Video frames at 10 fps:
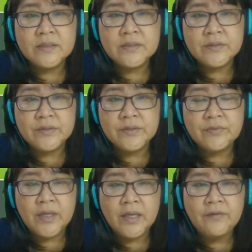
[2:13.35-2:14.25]
So
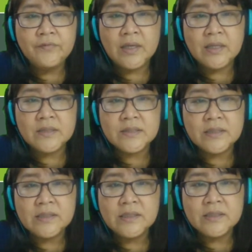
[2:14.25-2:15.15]
you have to
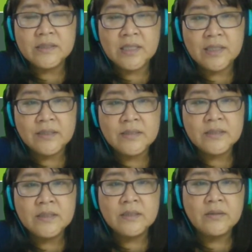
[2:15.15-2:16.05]
answer the
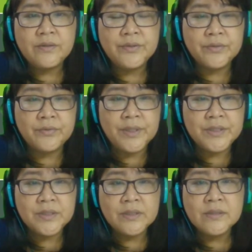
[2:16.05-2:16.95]
tasks or the
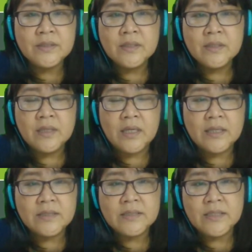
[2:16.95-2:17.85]
questions
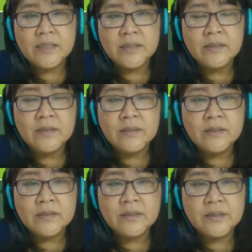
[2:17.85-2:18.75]
asked in the
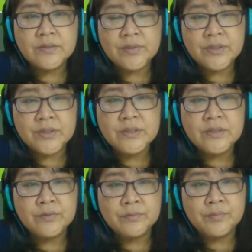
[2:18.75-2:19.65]

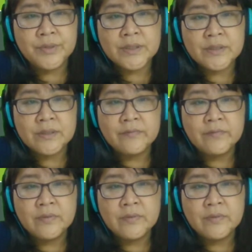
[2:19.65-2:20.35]
instructions or rubrics.